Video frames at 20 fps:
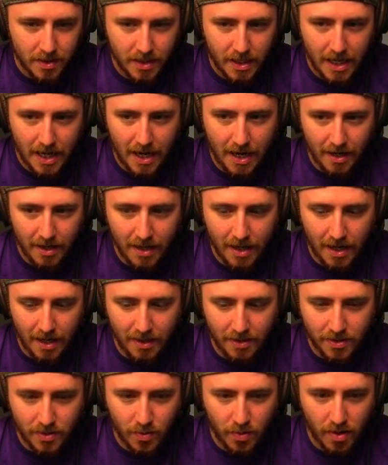Yeah,
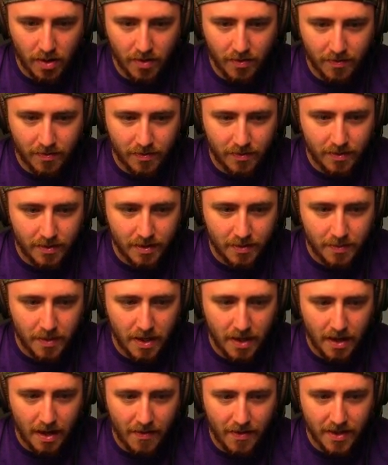yeah, 12.
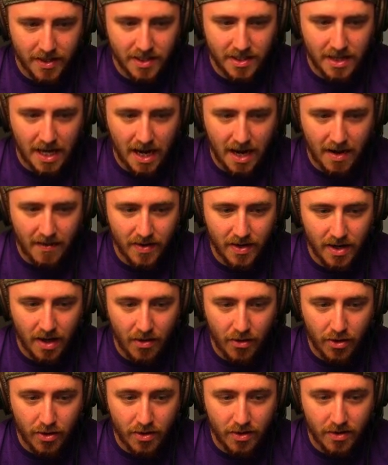But I have
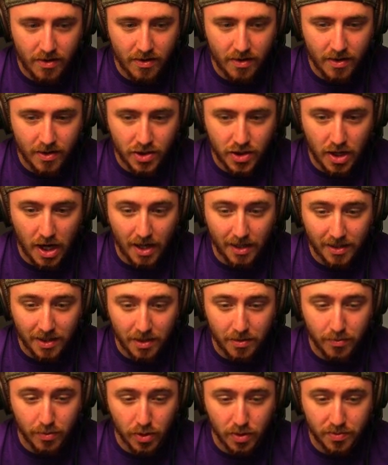another
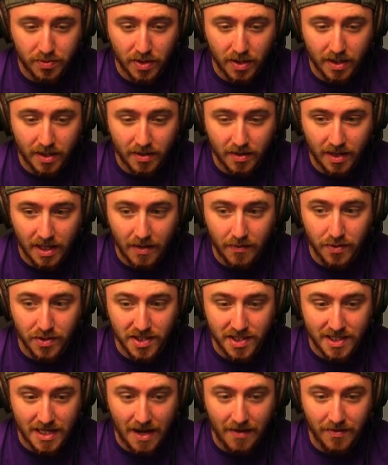shotgun blueprint, level
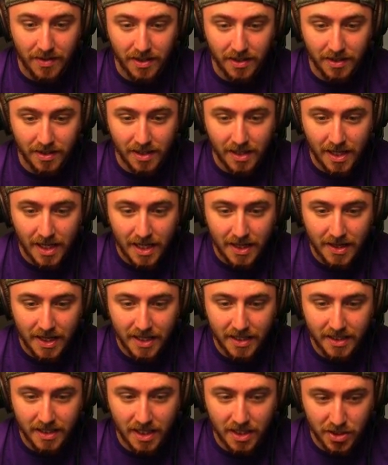7,
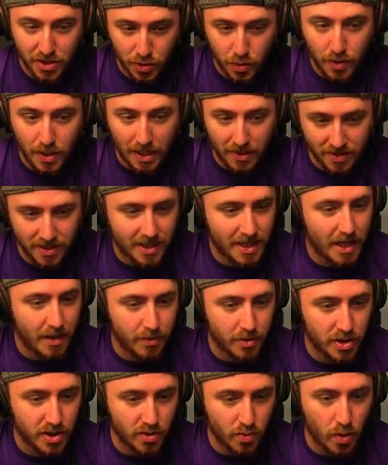that does 2,000
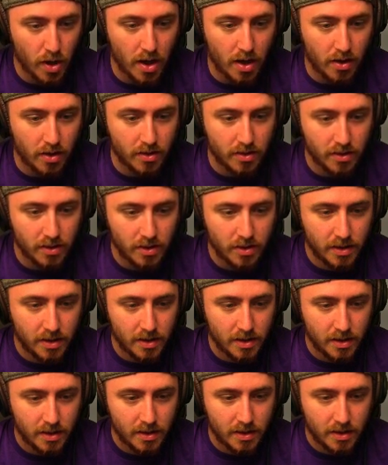damage as well.
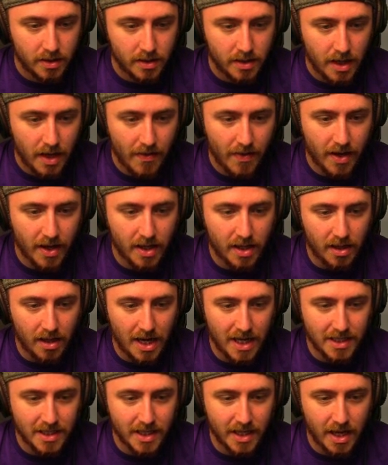And then a
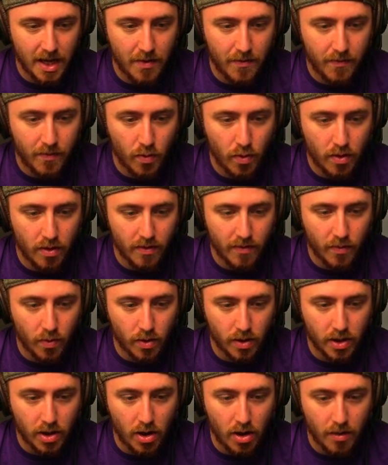classic
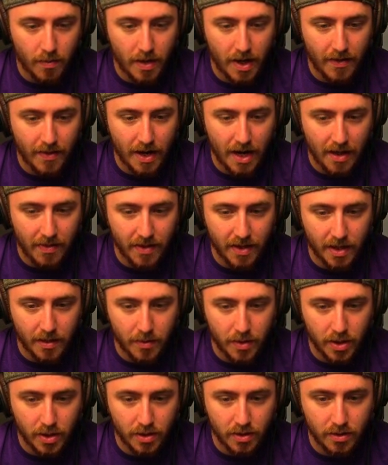M484 carbine that I think I'm
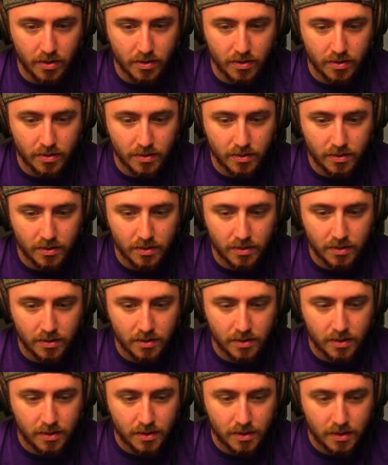going to do.
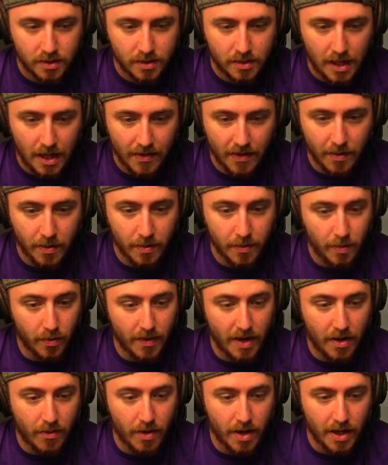I think I'm going to build
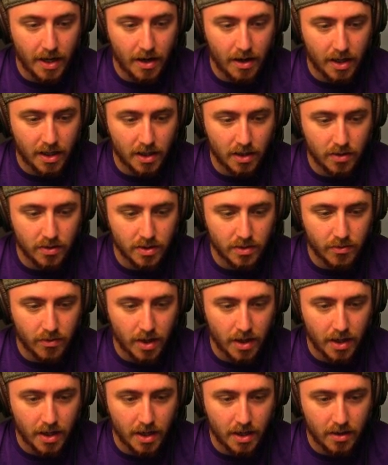that right now. I can use it
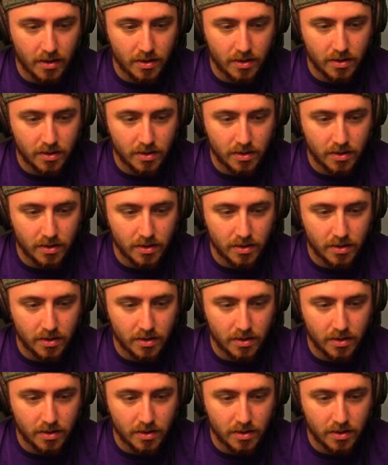right now.